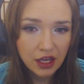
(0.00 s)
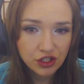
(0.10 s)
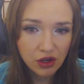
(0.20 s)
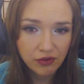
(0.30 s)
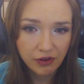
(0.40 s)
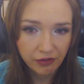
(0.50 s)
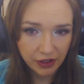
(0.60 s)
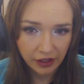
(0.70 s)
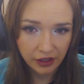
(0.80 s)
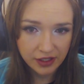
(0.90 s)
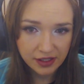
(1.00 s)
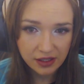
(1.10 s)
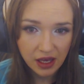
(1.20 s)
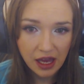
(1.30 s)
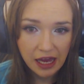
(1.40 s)
Each of
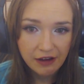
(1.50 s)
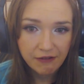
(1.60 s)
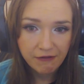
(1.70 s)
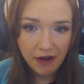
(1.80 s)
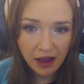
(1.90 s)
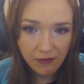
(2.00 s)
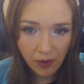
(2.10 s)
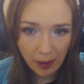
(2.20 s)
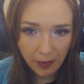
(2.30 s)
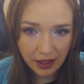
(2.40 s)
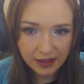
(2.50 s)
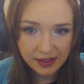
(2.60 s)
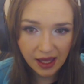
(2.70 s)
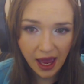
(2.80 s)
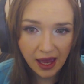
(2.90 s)
Aphelios' 5
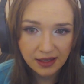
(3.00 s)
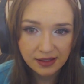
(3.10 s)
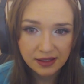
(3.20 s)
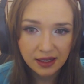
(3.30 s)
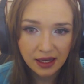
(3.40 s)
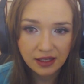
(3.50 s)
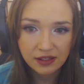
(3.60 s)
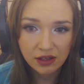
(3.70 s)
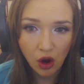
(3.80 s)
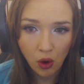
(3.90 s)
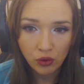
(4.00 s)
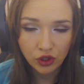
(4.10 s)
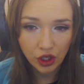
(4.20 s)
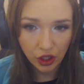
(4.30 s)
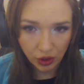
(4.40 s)
weapons has its
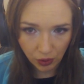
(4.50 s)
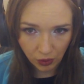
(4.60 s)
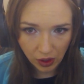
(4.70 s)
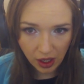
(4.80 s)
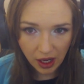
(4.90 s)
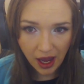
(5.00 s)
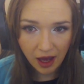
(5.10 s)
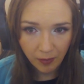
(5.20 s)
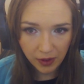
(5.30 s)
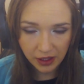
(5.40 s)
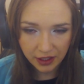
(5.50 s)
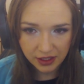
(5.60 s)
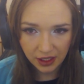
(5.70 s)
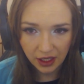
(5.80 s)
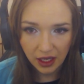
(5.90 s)
own Q
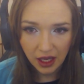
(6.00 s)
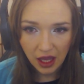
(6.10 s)
ability.